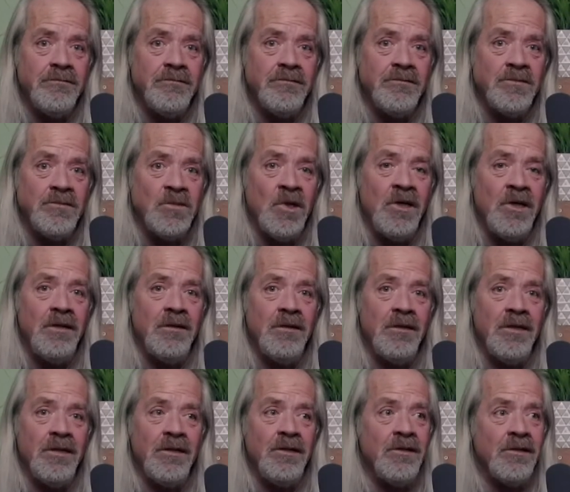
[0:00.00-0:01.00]
Right?
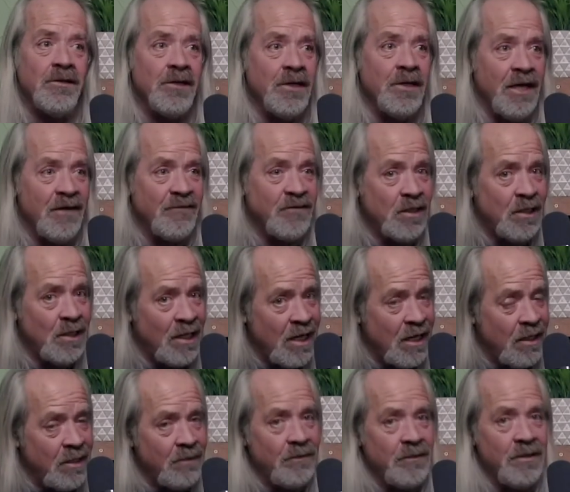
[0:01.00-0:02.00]
You're going to have
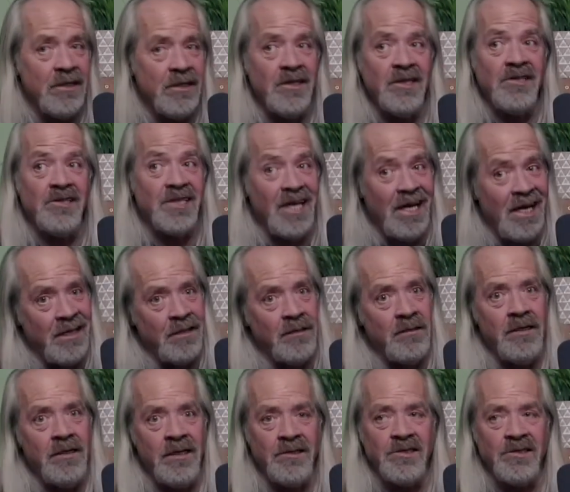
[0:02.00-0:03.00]
to
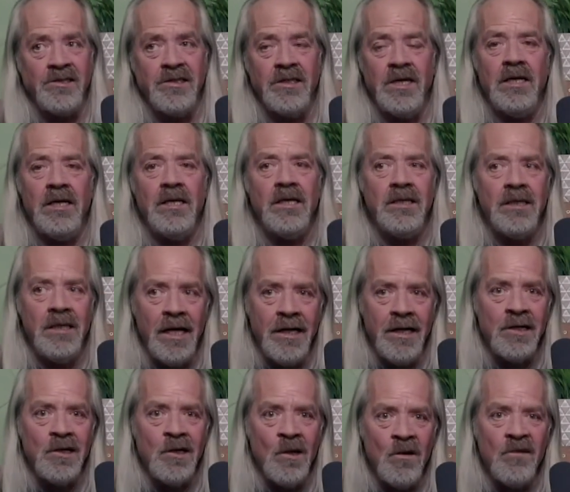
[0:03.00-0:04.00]
it's
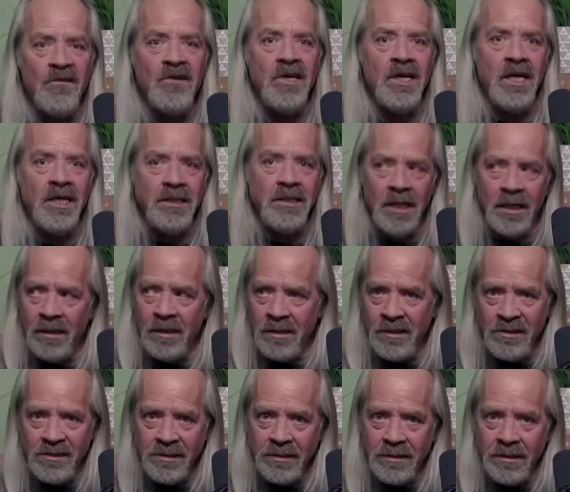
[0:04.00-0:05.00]
letting go of the
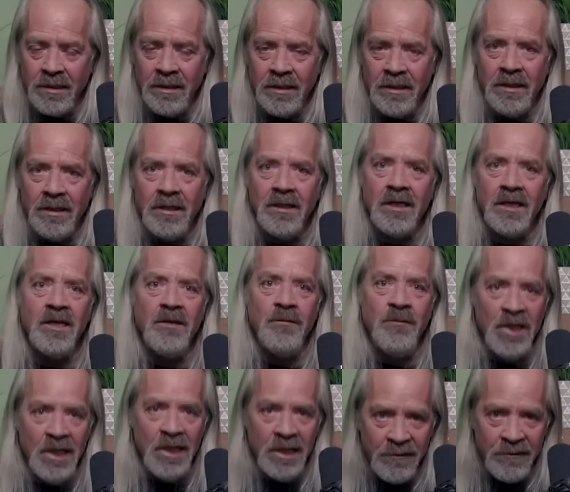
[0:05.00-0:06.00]
identities that can
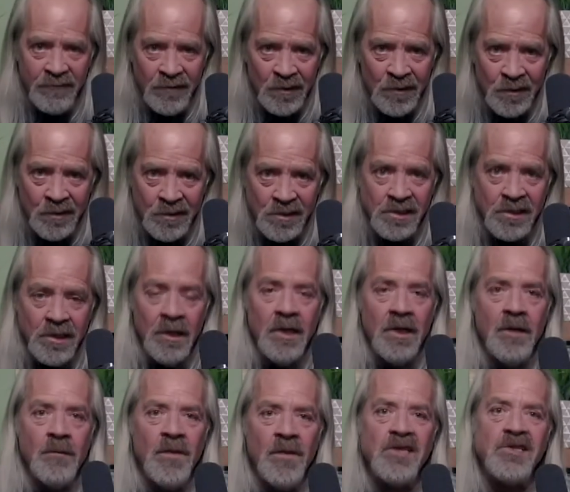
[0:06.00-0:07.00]
be influenced
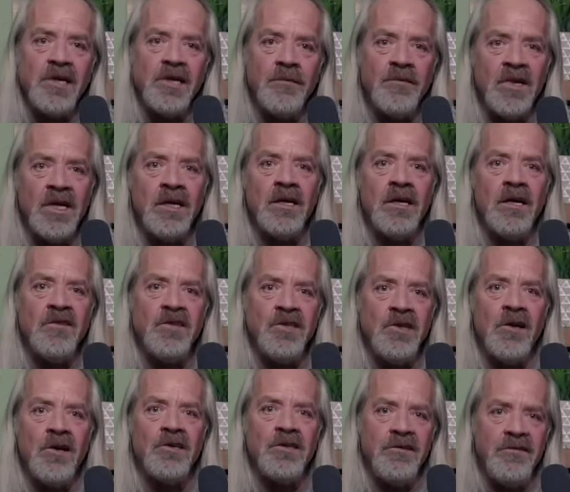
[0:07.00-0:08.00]
by something of a
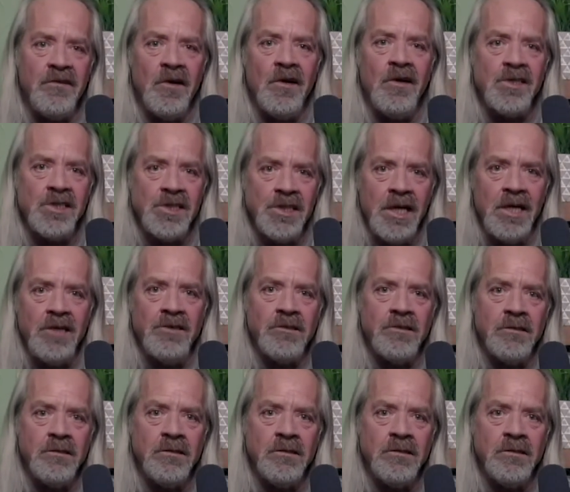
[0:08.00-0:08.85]
dark, nefarious nature.